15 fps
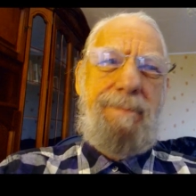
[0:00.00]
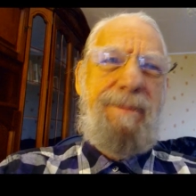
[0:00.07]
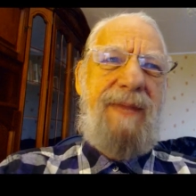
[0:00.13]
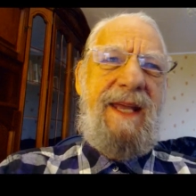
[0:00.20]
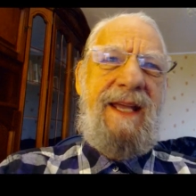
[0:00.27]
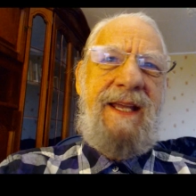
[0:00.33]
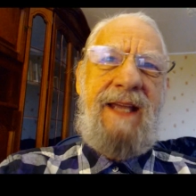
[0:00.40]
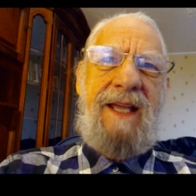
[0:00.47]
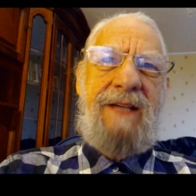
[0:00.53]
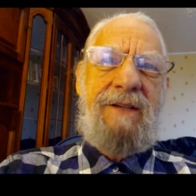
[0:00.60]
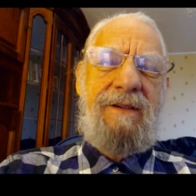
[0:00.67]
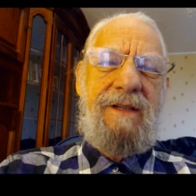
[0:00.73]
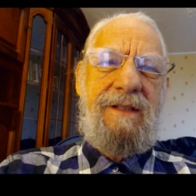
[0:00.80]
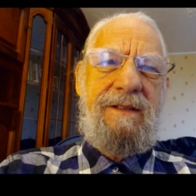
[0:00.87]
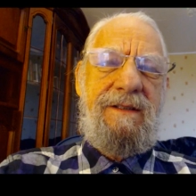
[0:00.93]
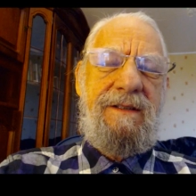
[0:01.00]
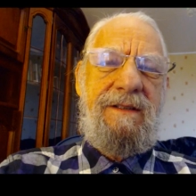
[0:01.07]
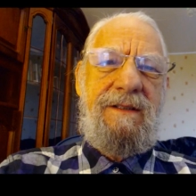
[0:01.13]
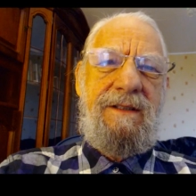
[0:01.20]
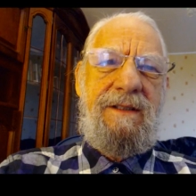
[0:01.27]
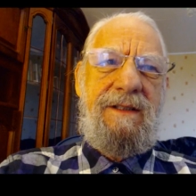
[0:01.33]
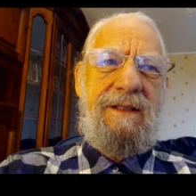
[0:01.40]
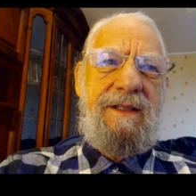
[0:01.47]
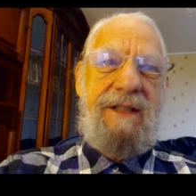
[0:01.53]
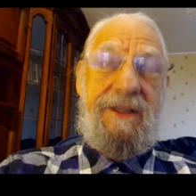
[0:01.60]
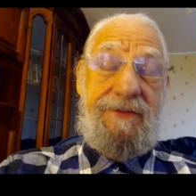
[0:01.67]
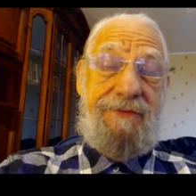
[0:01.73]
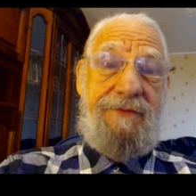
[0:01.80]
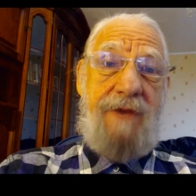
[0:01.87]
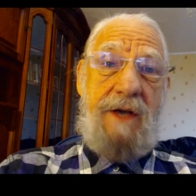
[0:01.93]
Being ignorant
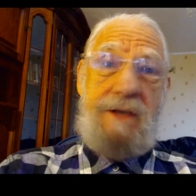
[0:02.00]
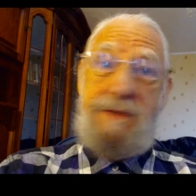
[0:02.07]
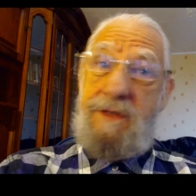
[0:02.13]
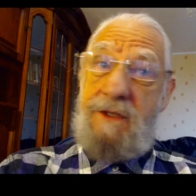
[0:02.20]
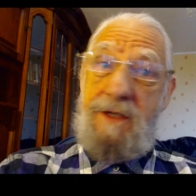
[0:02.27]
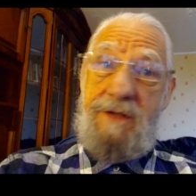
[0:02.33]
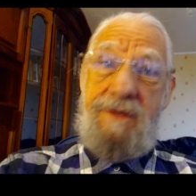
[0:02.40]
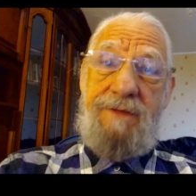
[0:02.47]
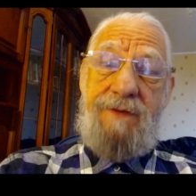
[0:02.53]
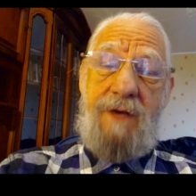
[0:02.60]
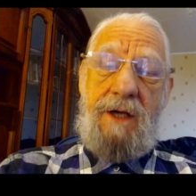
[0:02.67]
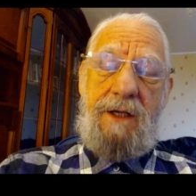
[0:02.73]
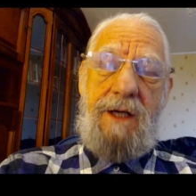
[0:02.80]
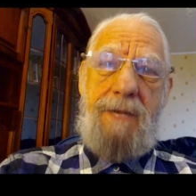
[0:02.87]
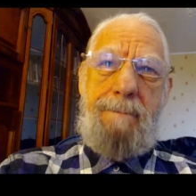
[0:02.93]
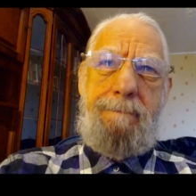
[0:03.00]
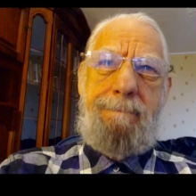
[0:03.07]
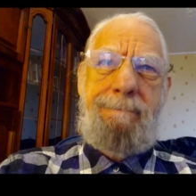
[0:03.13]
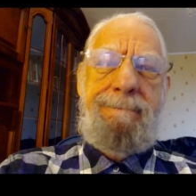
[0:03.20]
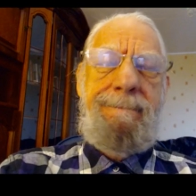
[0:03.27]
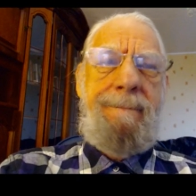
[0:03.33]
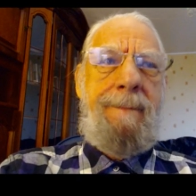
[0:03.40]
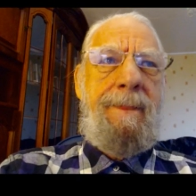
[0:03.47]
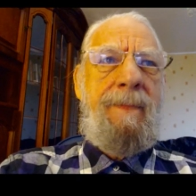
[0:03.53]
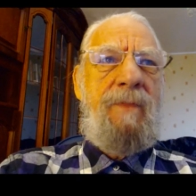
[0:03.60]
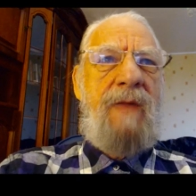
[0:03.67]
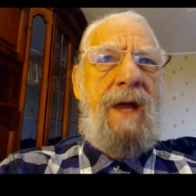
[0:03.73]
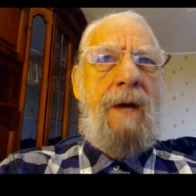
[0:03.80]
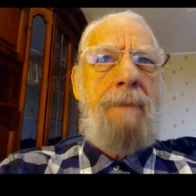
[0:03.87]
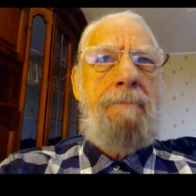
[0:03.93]
is fucked the fuck up.
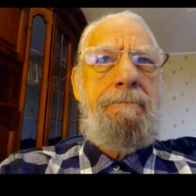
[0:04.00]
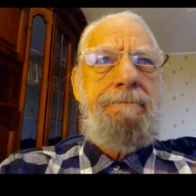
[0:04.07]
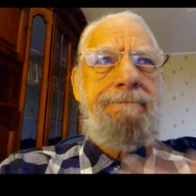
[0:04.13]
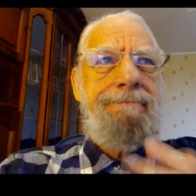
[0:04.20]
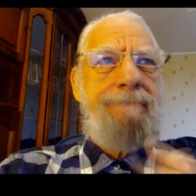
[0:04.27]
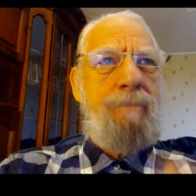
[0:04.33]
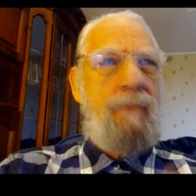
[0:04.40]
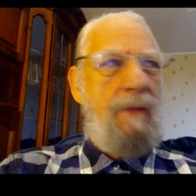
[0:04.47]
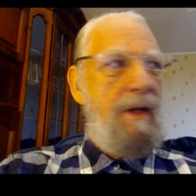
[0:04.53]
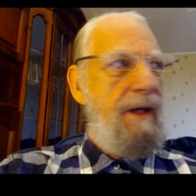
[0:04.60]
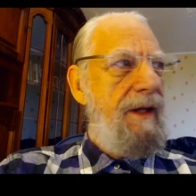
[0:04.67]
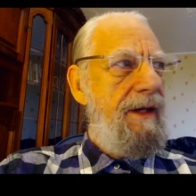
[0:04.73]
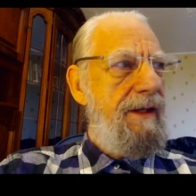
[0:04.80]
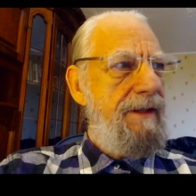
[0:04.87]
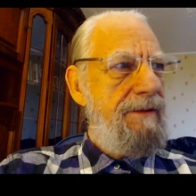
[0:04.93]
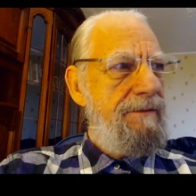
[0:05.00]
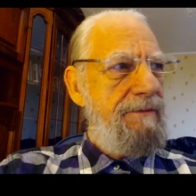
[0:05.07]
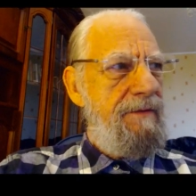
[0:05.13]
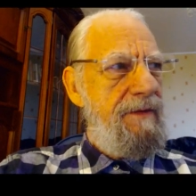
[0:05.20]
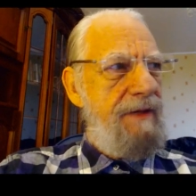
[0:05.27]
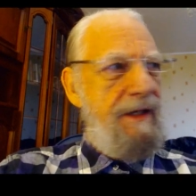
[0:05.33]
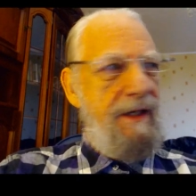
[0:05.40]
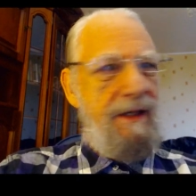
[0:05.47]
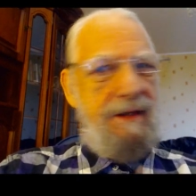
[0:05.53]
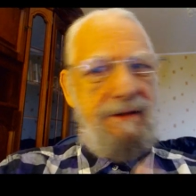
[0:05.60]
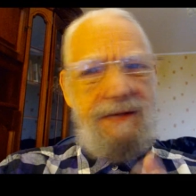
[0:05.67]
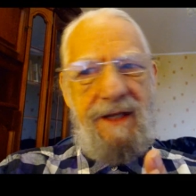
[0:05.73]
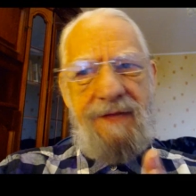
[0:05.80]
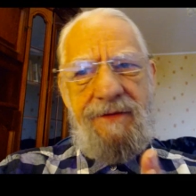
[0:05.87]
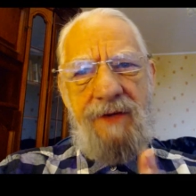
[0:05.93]
Now, the,
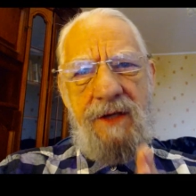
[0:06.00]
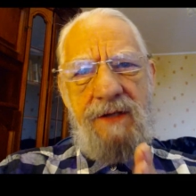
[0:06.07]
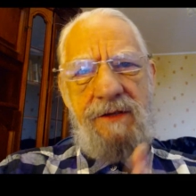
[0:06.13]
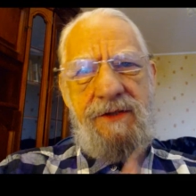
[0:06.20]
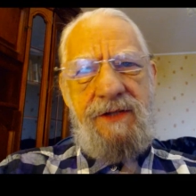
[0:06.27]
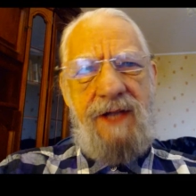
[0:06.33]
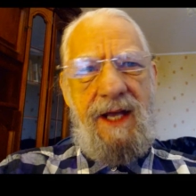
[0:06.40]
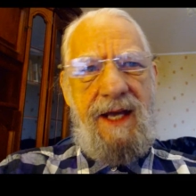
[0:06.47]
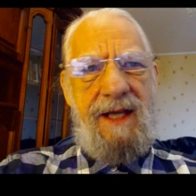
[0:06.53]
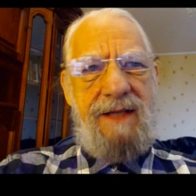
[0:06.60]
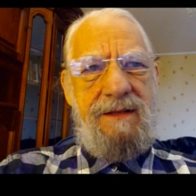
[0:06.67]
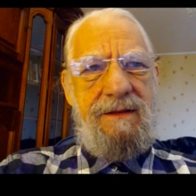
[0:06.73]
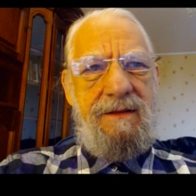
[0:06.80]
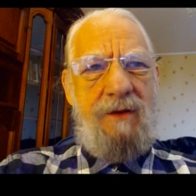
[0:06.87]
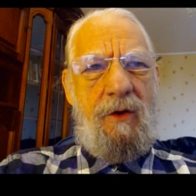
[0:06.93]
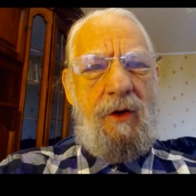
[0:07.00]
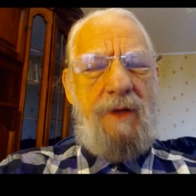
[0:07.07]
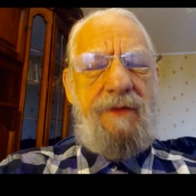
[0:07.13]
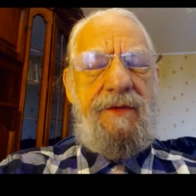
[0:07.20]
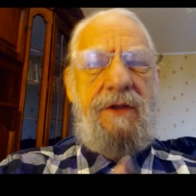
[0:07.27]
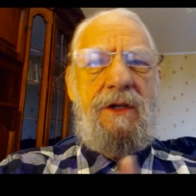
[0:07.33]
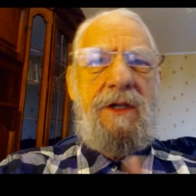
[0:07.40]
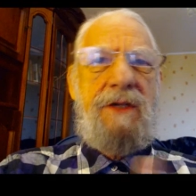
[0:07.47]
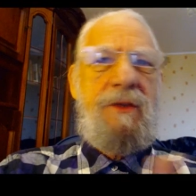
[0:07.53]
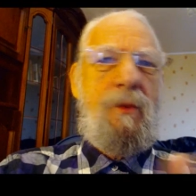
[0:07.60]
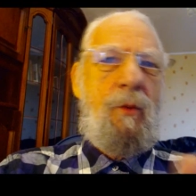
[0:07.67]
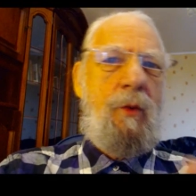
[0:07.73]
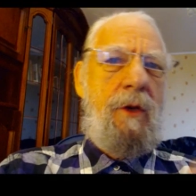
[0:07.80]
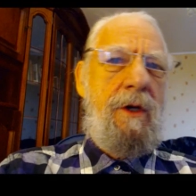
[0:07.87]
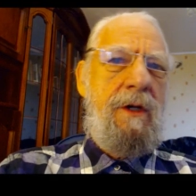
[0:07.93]
if you understand or if you look at the
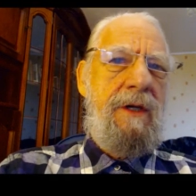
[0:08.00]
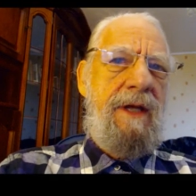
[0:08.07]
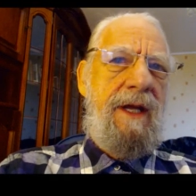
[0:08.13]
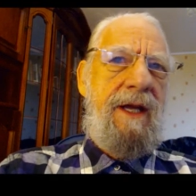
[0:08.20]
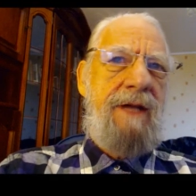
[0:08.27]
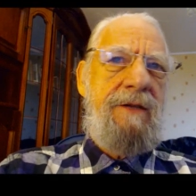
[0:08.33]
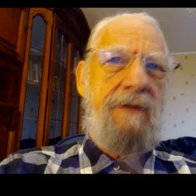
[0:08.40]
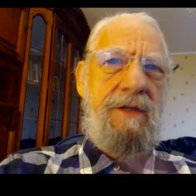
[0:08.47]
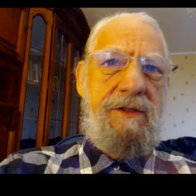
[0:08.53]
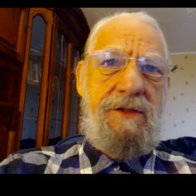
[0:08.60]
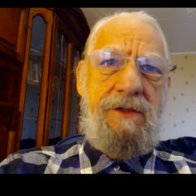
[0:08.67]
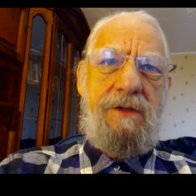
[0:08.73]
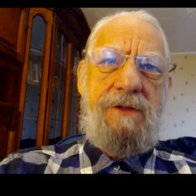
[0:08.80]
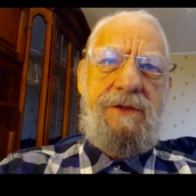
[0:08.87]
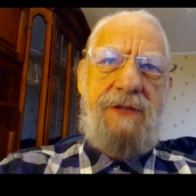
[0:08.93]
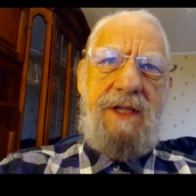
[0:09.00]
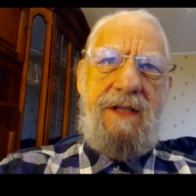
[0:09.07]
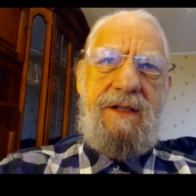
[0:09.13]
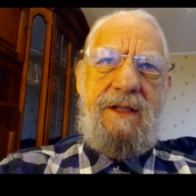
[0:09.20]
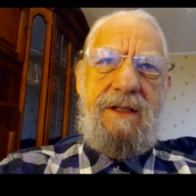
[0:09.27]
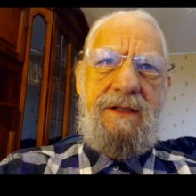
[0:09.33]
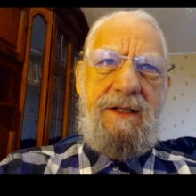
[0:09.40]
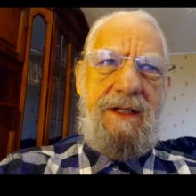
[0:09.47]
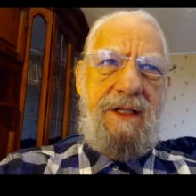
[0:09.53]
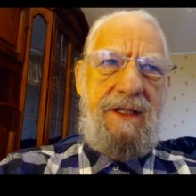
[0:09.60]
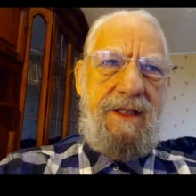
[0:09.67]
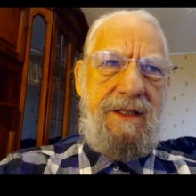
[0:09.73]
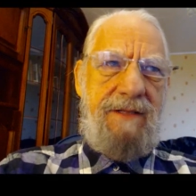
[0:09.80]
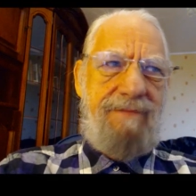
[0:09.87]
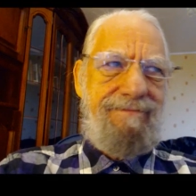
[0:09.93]
word ignorance, you'll see that
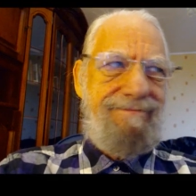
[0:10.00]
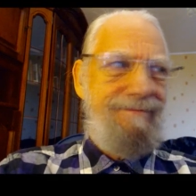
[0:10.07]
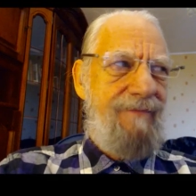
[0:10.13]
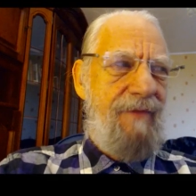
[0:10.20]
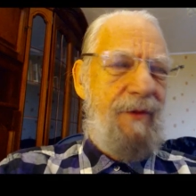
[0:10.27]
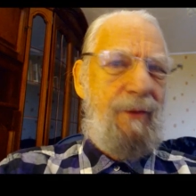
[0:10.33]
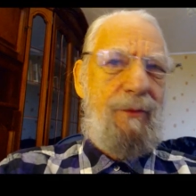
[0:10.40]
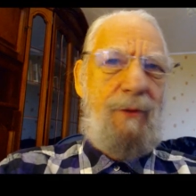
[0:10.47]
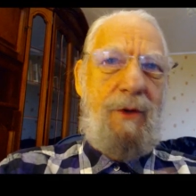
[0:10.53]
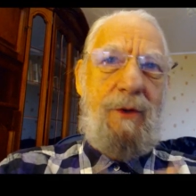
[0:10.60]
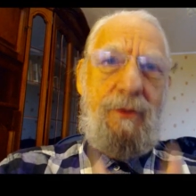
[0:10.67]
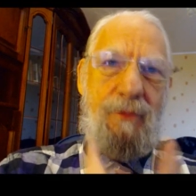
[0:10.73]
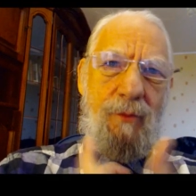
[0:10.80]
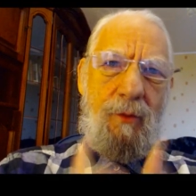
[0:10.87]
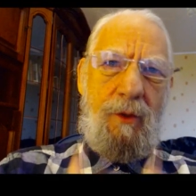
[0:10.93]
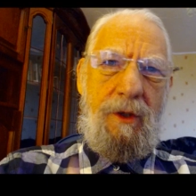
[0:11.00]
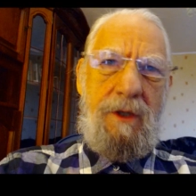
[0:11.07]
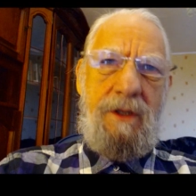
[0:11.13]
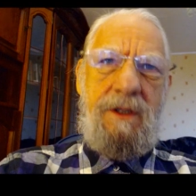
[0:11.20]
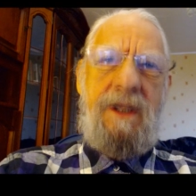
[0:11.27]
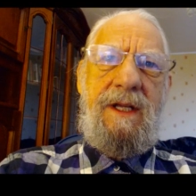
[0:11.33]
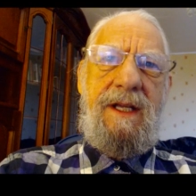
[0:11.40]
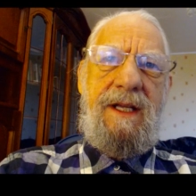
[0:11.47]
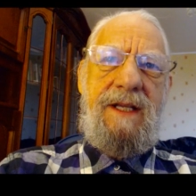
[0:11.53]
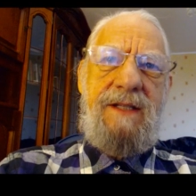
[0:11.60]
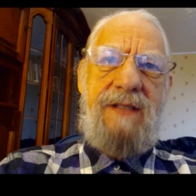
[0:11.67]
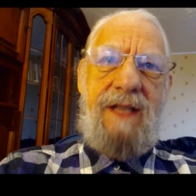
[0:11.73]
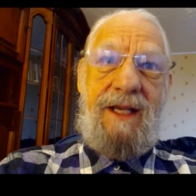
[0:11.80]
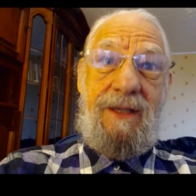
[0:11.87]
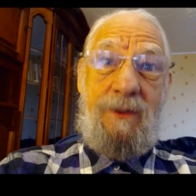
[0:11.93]
the the root word
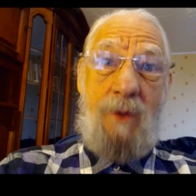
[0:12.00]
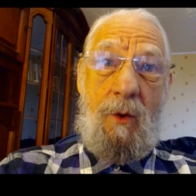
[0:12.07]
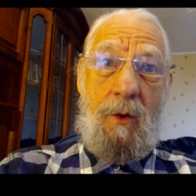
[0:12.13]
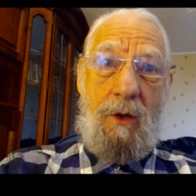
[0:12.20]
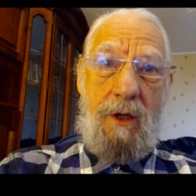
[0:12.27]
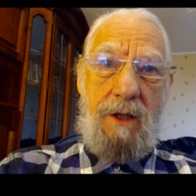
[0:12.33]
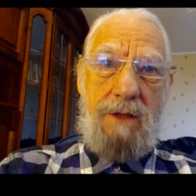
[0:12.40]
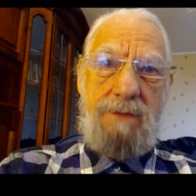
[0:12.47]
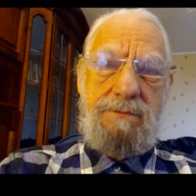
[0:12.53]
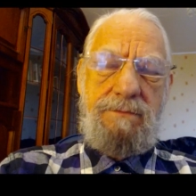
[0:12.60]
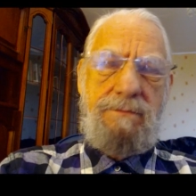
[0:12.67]
is ignore.